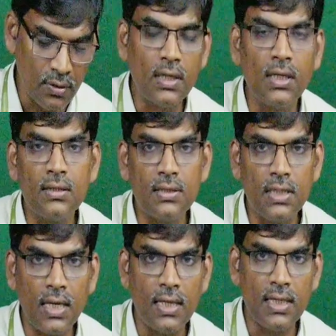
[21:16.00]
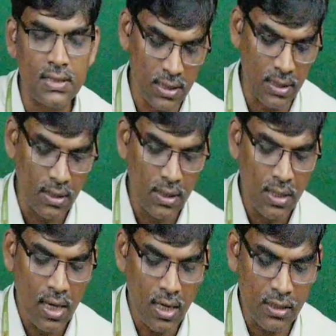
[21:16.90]
turns NSC
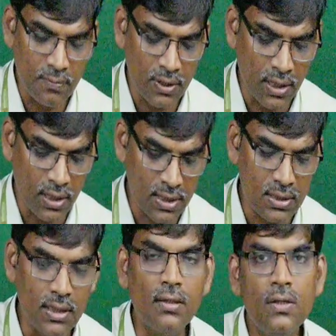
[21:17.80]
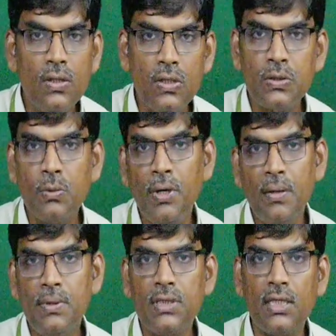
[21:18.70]
and it was the ISC. So
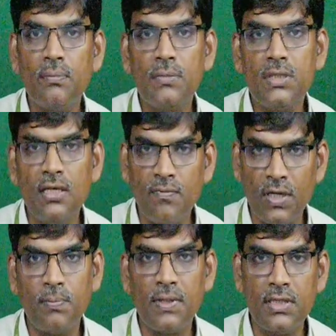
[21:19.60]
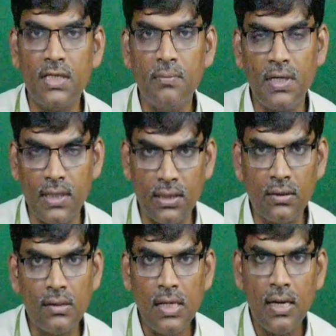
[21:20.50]
maybe set up the same flux for same
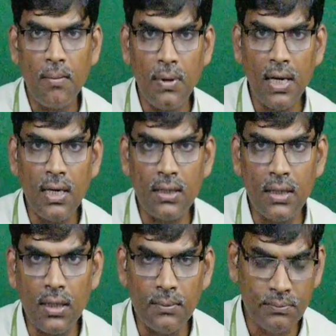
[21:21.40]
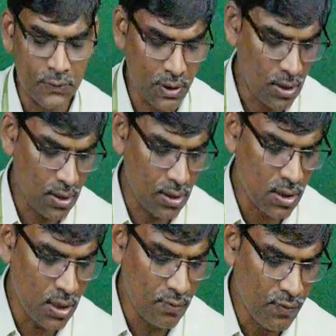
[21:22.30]
rating. But
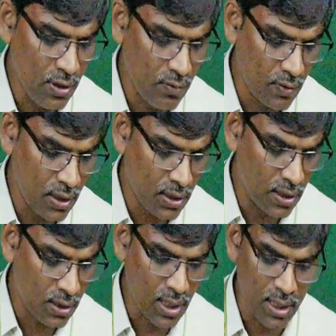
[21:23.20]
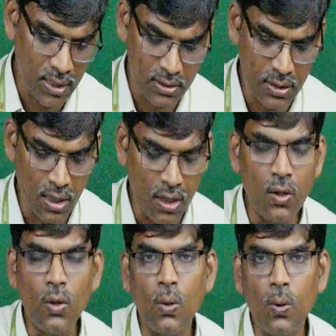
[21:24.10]
shunt field winding carries the
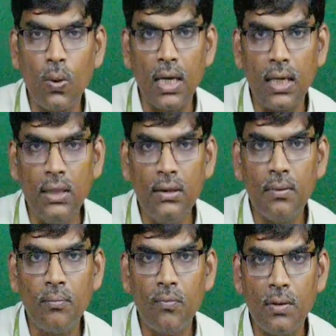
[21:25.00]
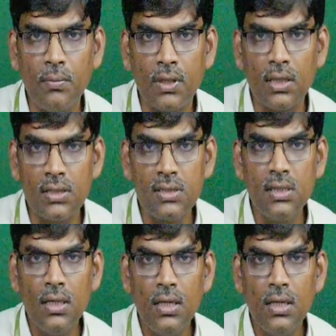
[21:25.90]
low current. Why? Because